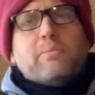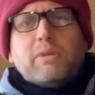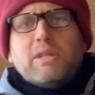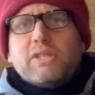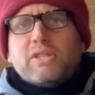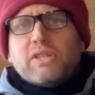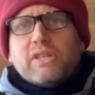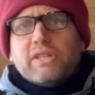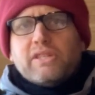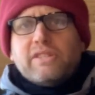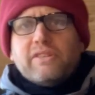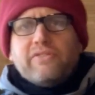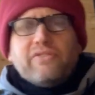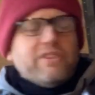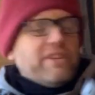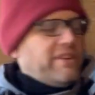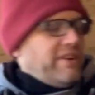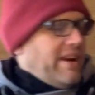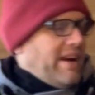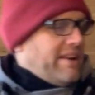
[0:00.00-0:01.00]
research and
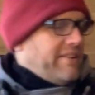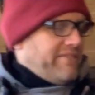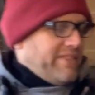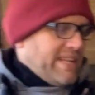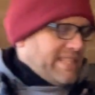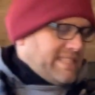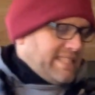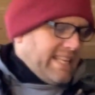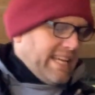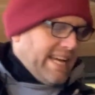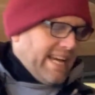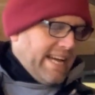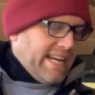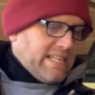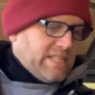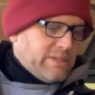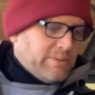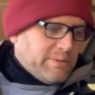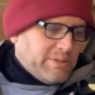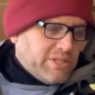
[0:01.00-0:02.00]
figure out if that's an
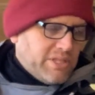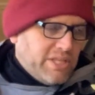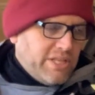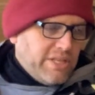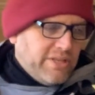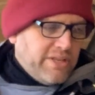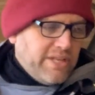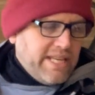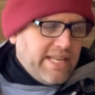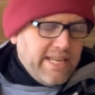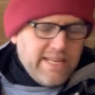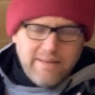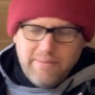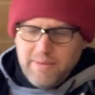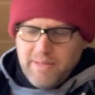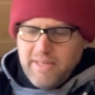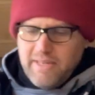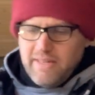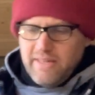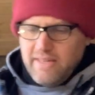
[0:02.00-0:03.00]
actual security
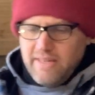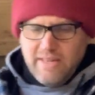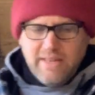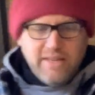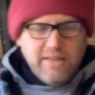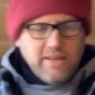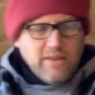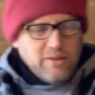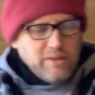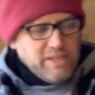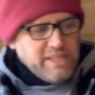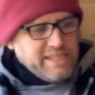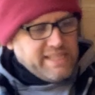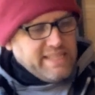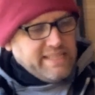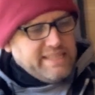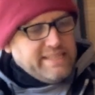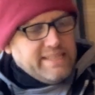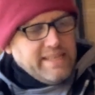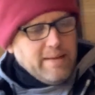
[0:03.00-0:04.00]
camera or just
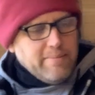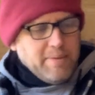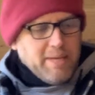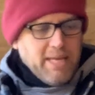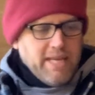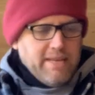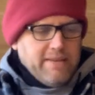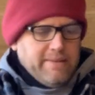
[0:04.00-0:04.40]
a dummy.